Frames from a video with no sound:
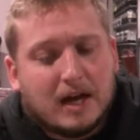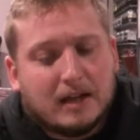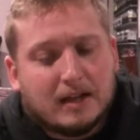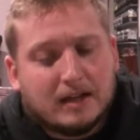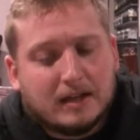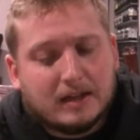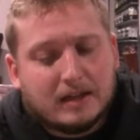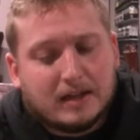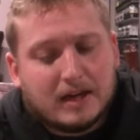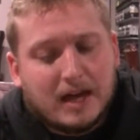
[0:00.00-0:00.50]

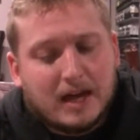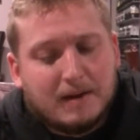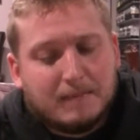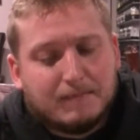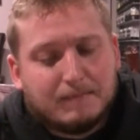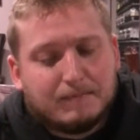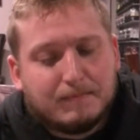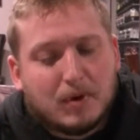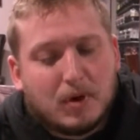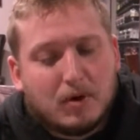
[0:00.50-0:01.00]
They kind of
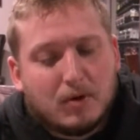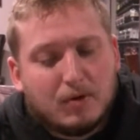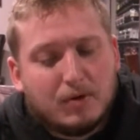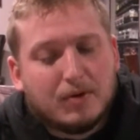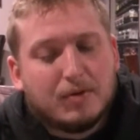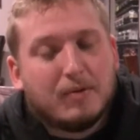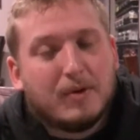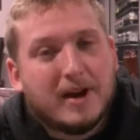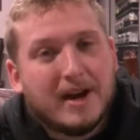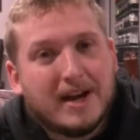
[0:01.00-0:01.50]
pulled
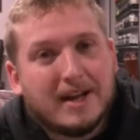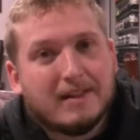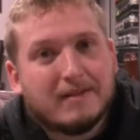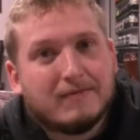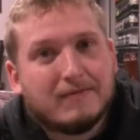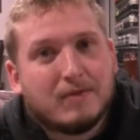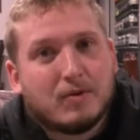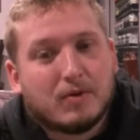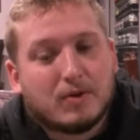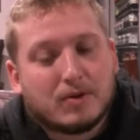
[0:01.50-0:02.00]
away in the
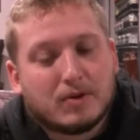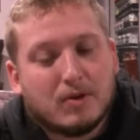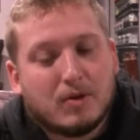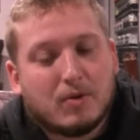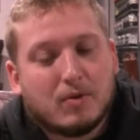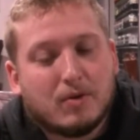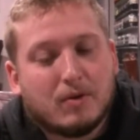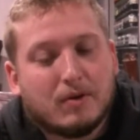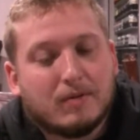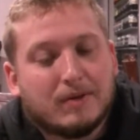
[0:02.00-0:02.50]
fourth
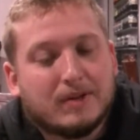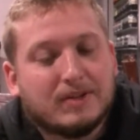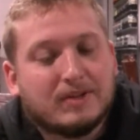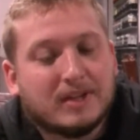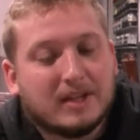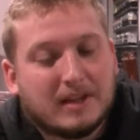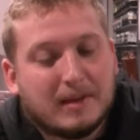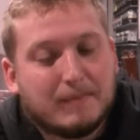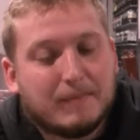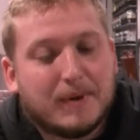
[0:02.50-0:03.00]
quarter when you
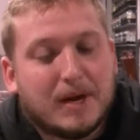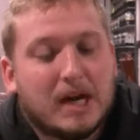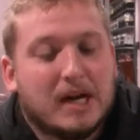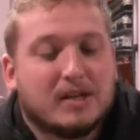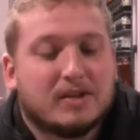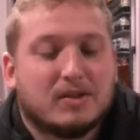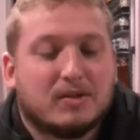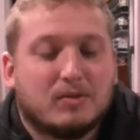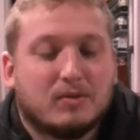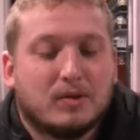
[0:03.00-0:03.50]
look at the
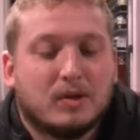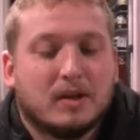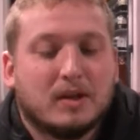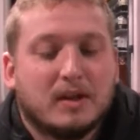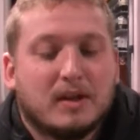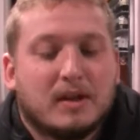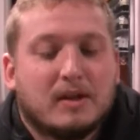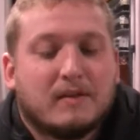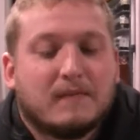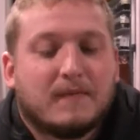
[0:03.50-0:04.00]
box score.
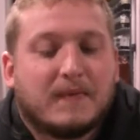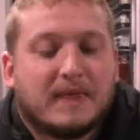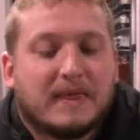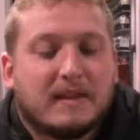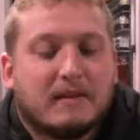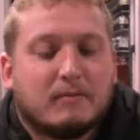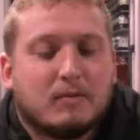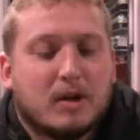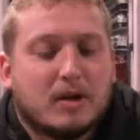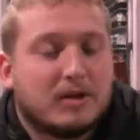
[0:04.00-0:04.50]

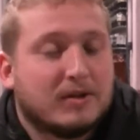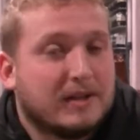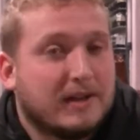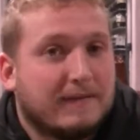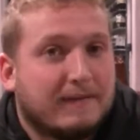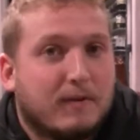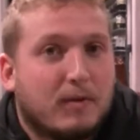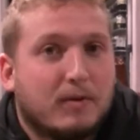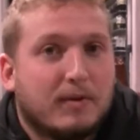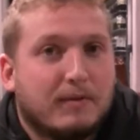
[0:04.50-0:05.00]
Rutgers
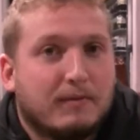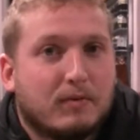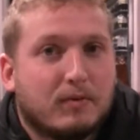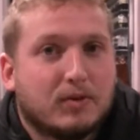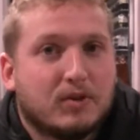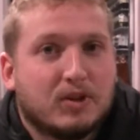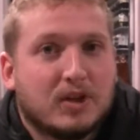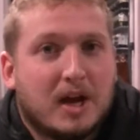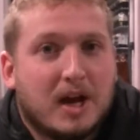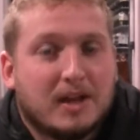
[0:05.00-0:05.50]
had 44
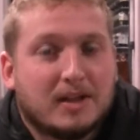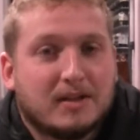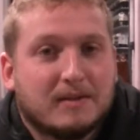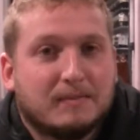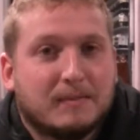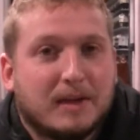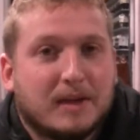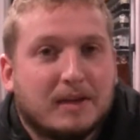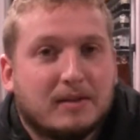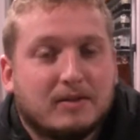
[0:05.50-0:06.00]
shots
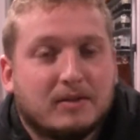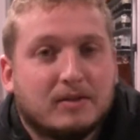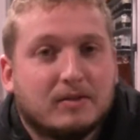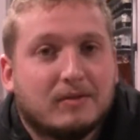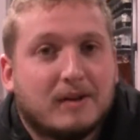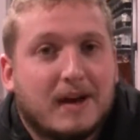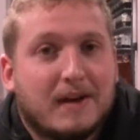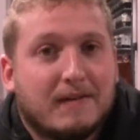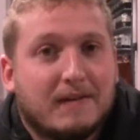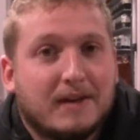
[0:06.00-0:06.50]
compared to
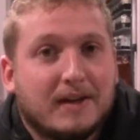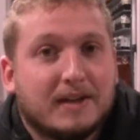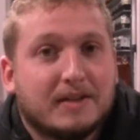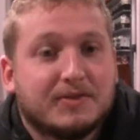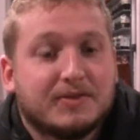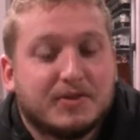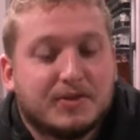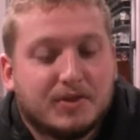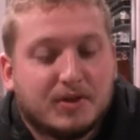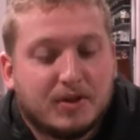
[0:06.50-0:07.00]

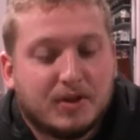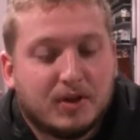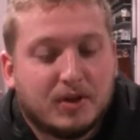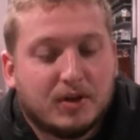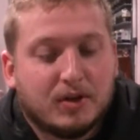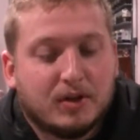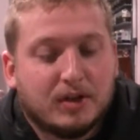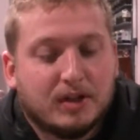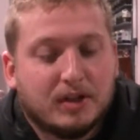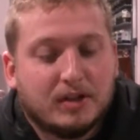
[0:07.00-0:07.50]
Lafayette's
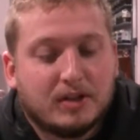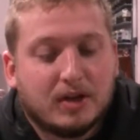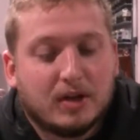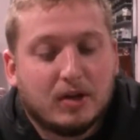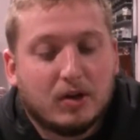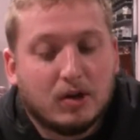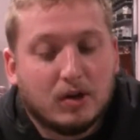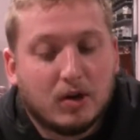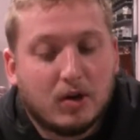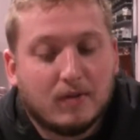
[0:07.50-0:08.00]
30.
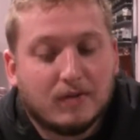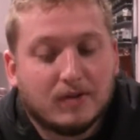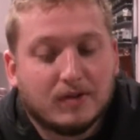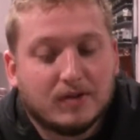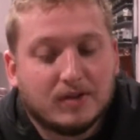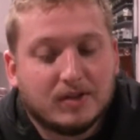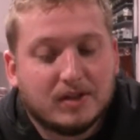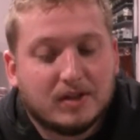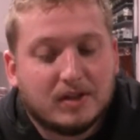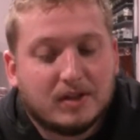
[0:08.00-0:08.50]

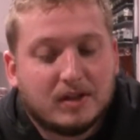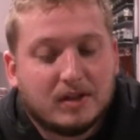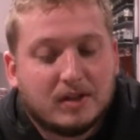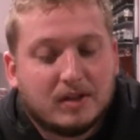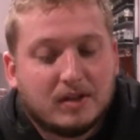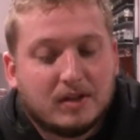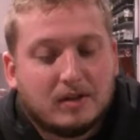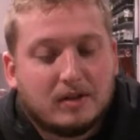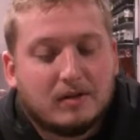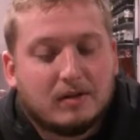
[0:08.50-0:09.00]
Turnovers,
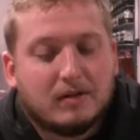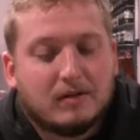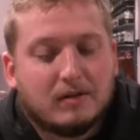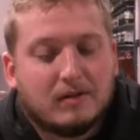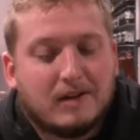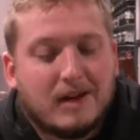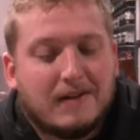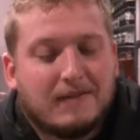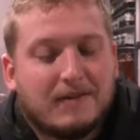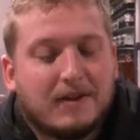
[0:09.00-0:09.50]

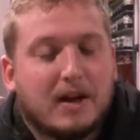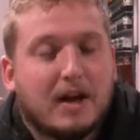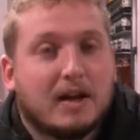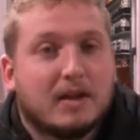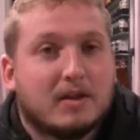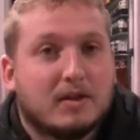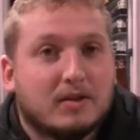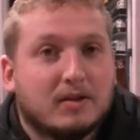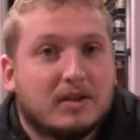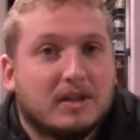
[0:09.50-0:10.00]
Lafayette
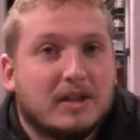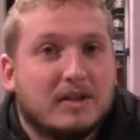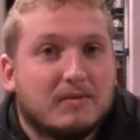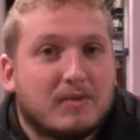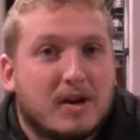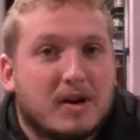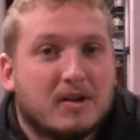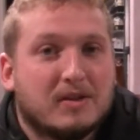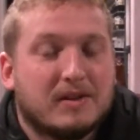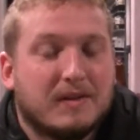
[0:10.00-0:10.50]
had 13.
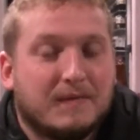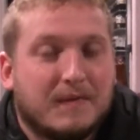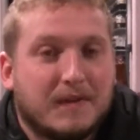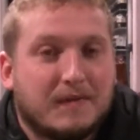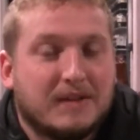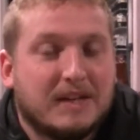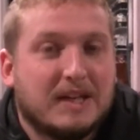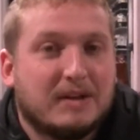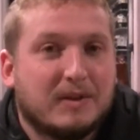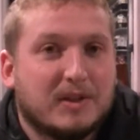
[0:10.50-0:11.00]
Rutgers had
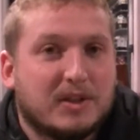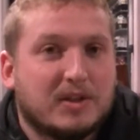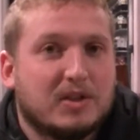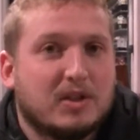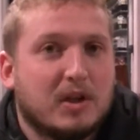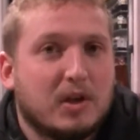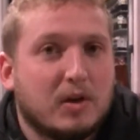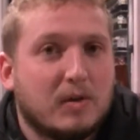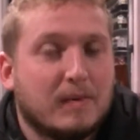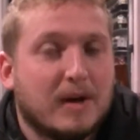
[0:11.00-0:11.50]
15, which is
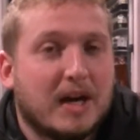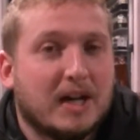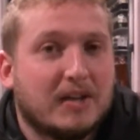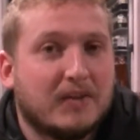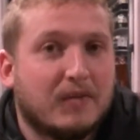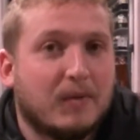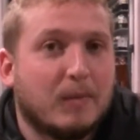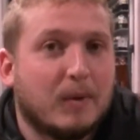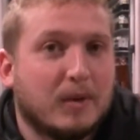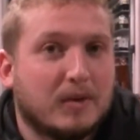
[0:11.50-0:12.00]
too
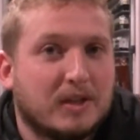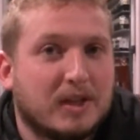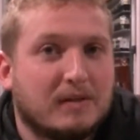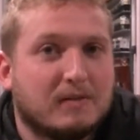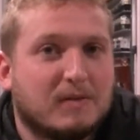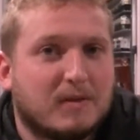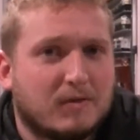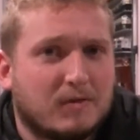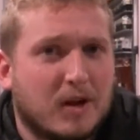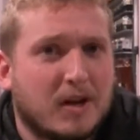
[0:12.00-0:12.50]
much for both
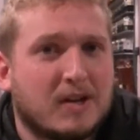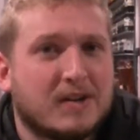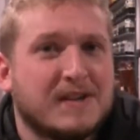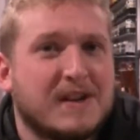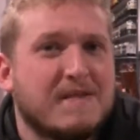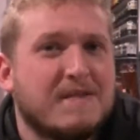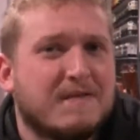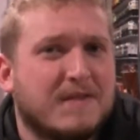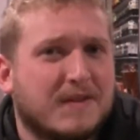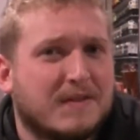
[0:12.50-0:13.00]
teams. But Rutgers
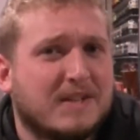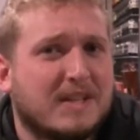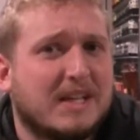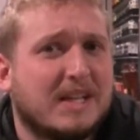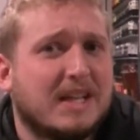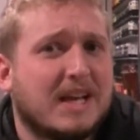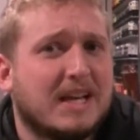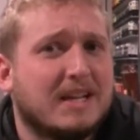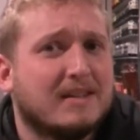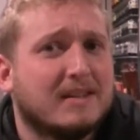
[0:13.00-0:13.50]
having
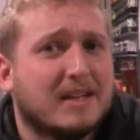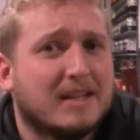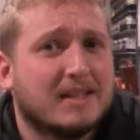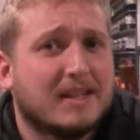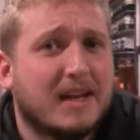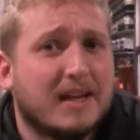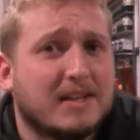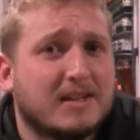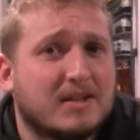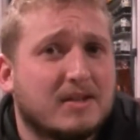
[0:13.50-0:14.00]
15, that's
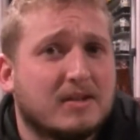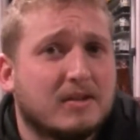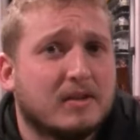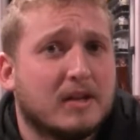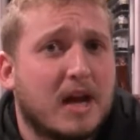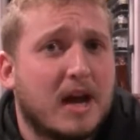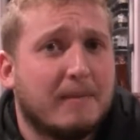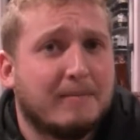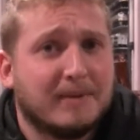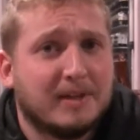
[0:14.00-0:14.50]
kind of
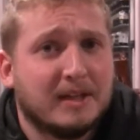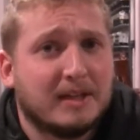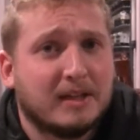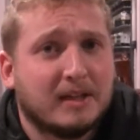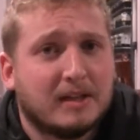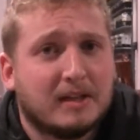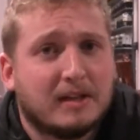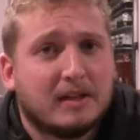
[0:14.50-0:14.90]
sloppy.